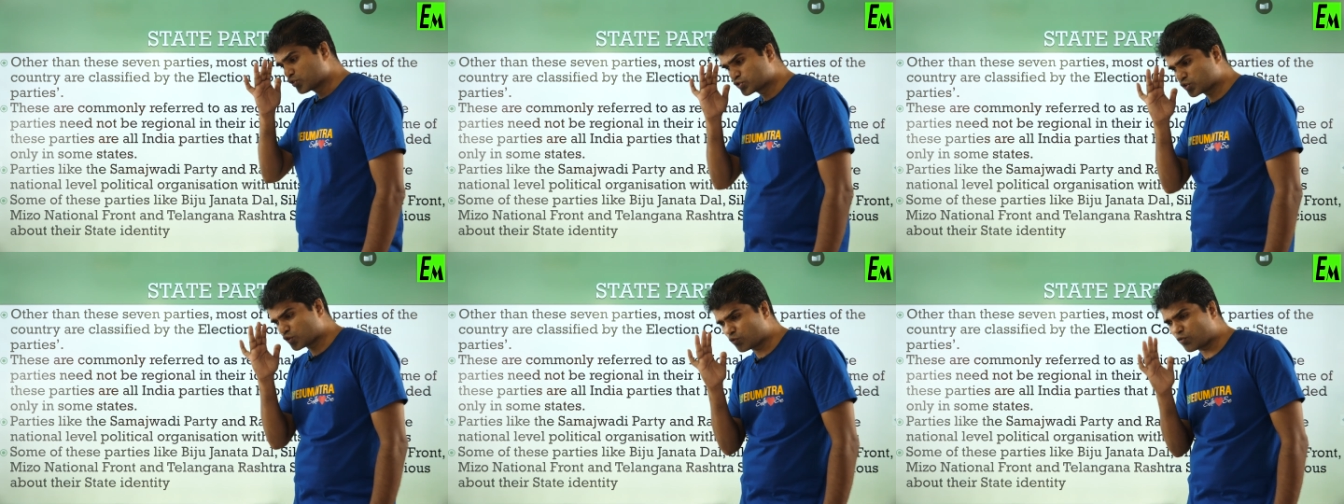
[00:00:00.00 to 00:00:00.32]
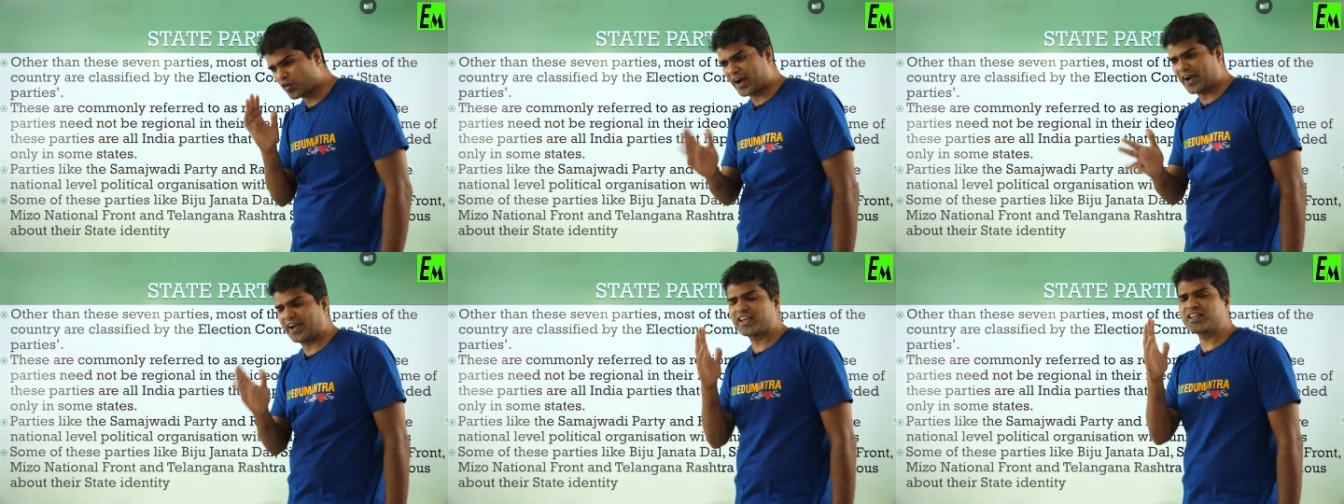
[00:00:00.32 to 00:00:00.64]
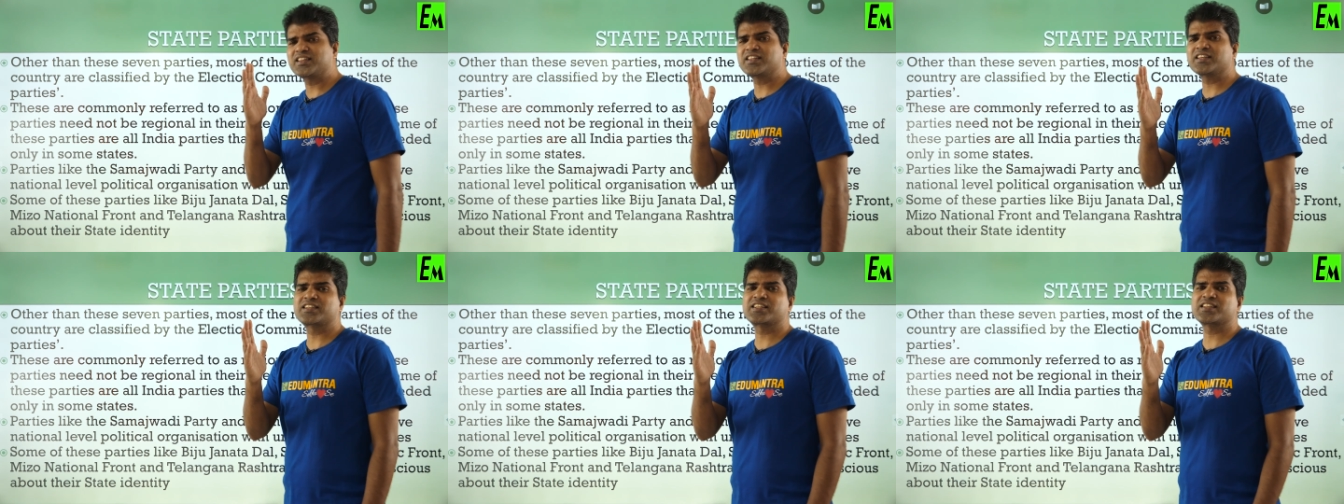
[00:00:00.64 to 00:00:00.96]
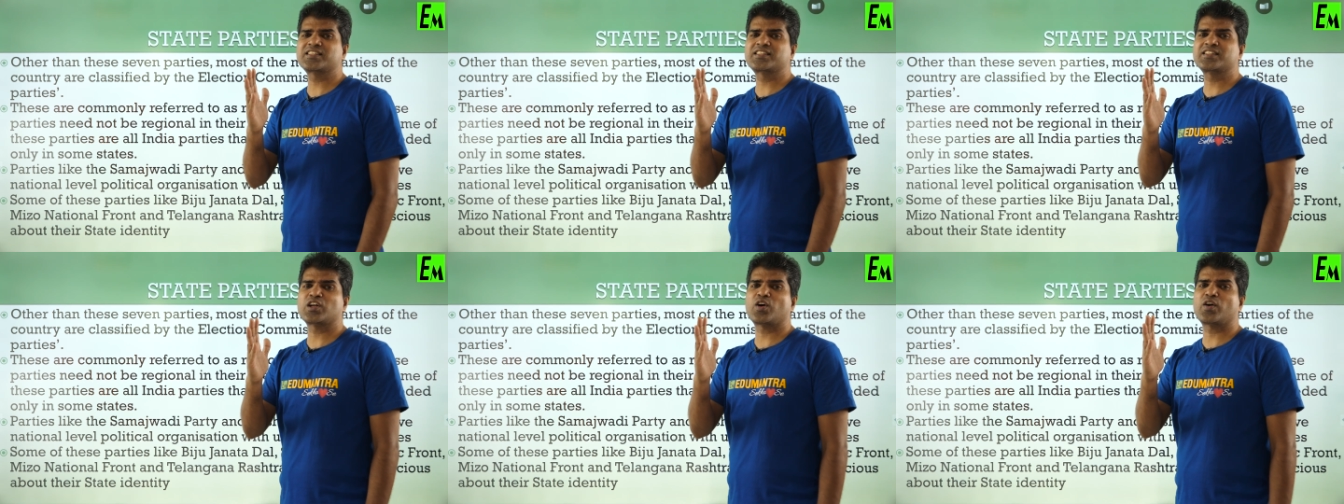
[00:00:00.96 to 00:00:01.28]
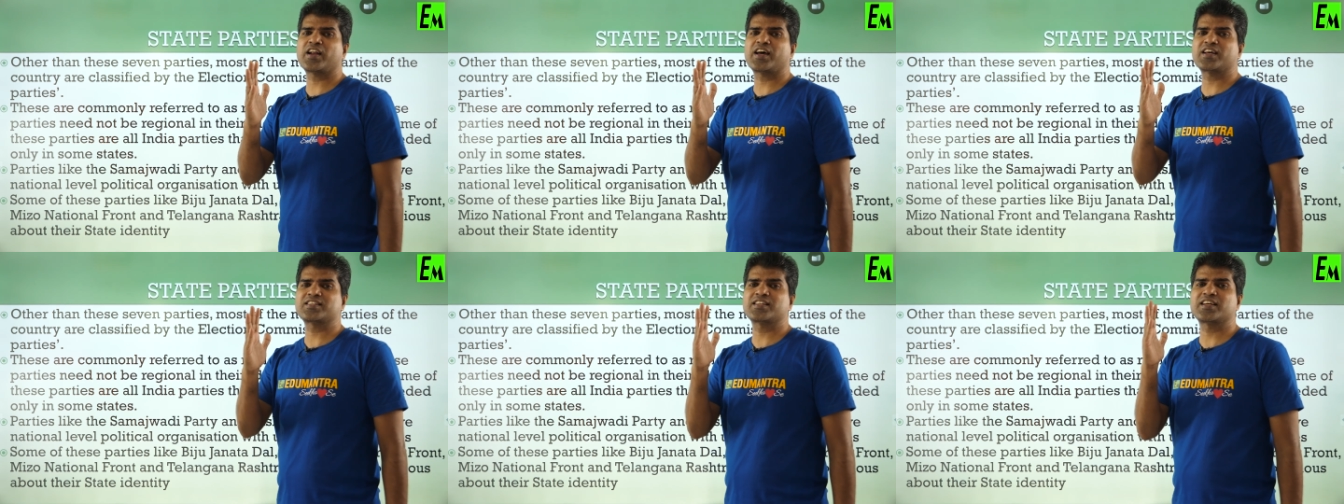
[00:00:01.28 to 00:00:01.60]
so why it is
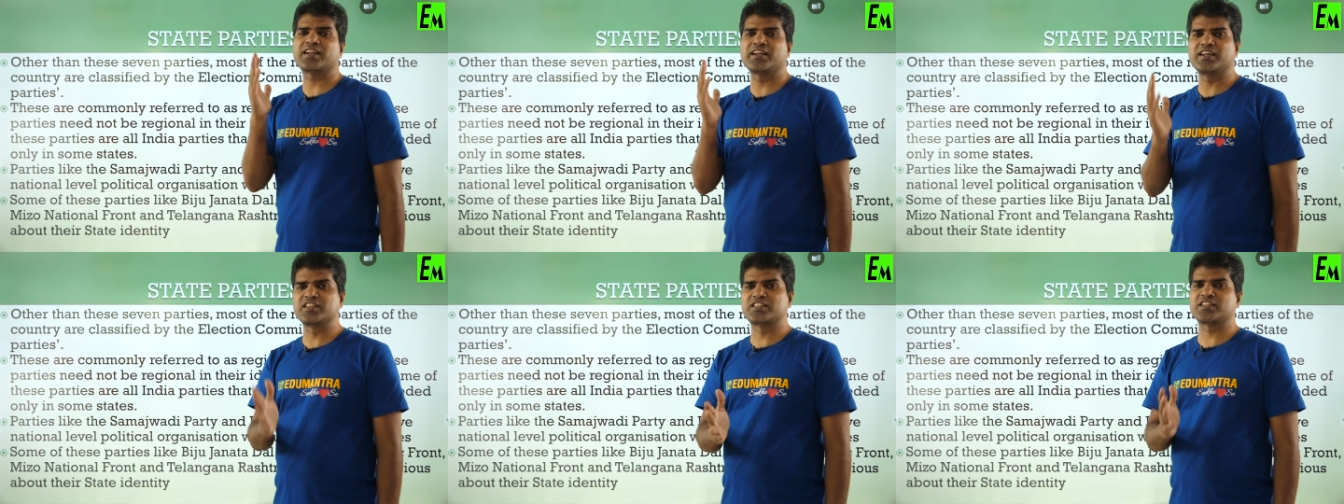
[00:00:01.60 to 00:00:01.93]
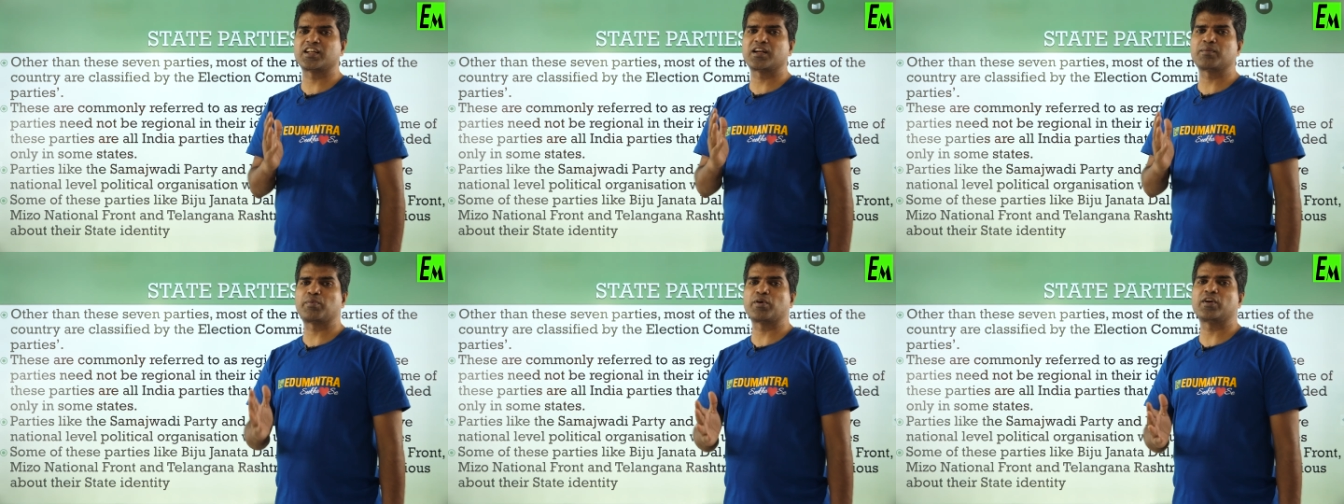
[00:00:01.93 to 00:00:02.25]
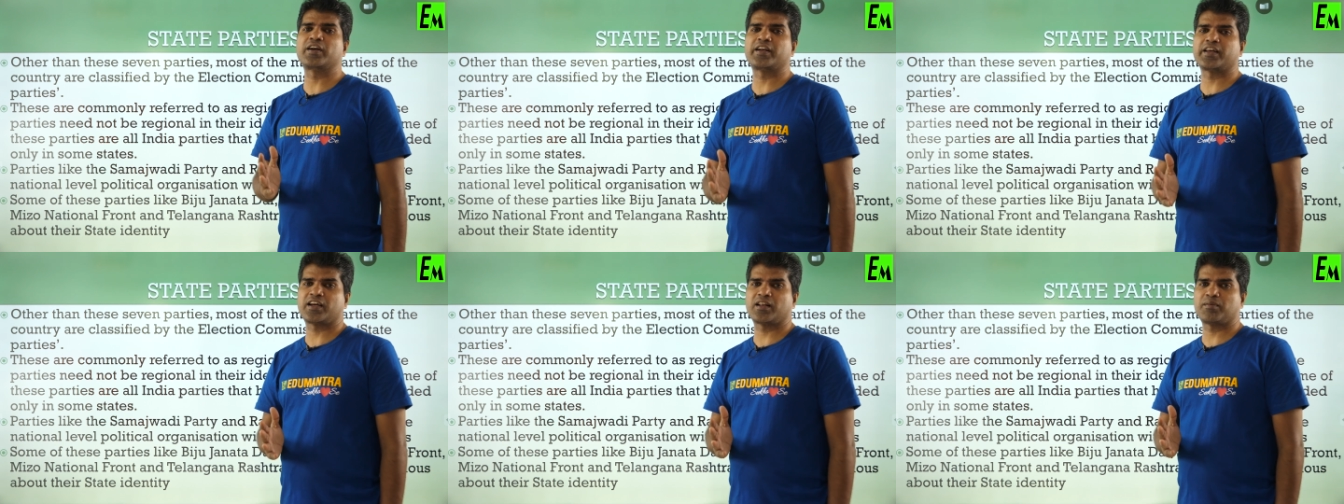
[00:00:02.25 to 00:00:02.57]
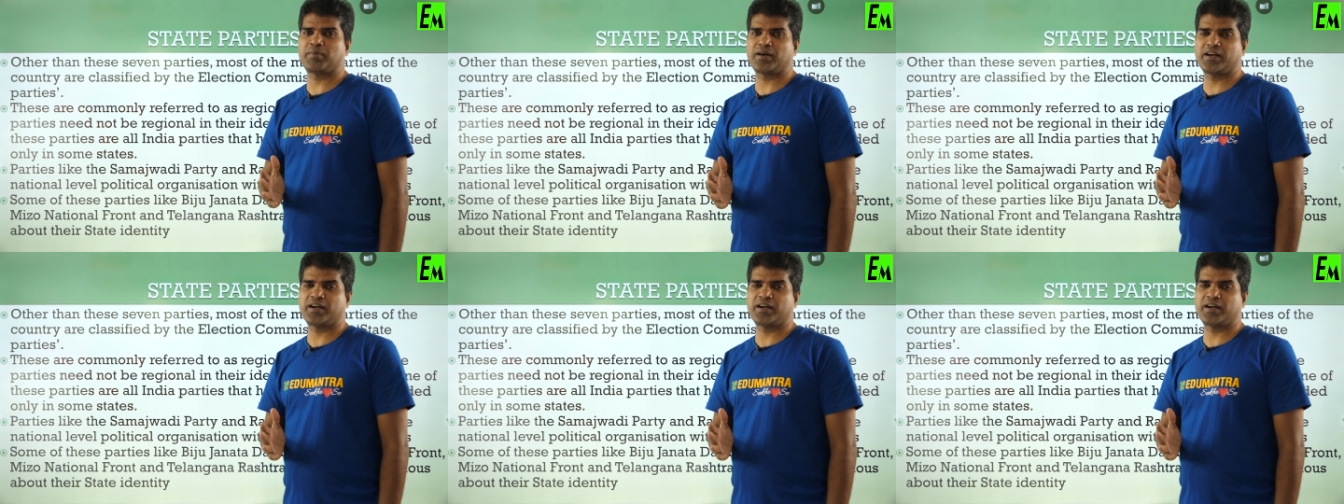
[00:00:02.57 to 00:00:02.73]
known as a regional political